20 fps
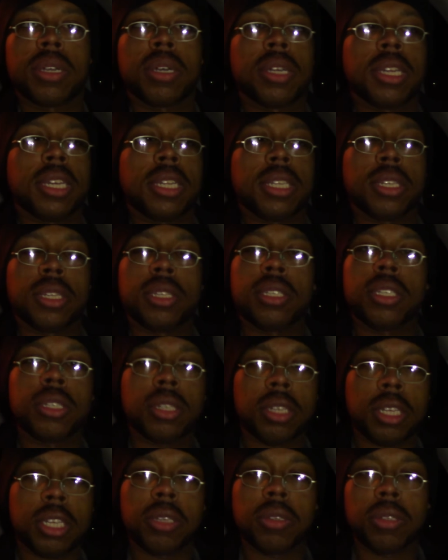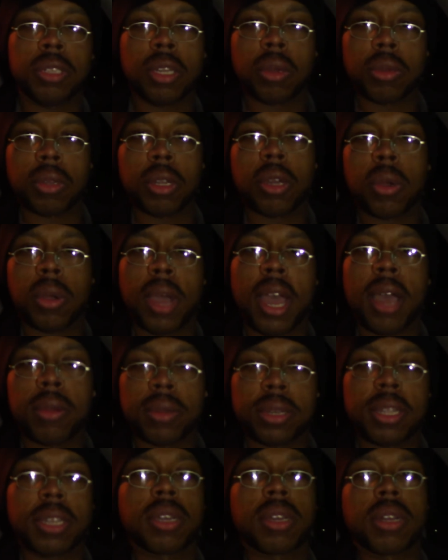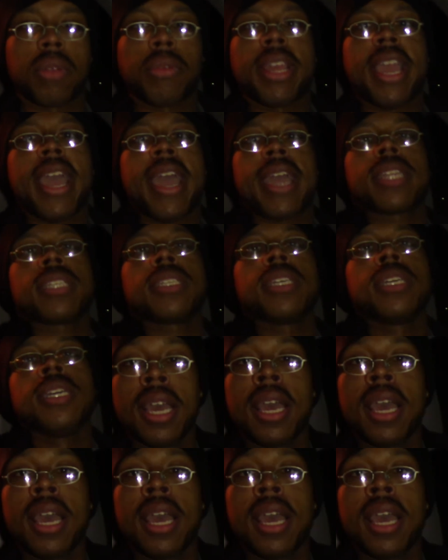Or, and you you don't know how they're going to react.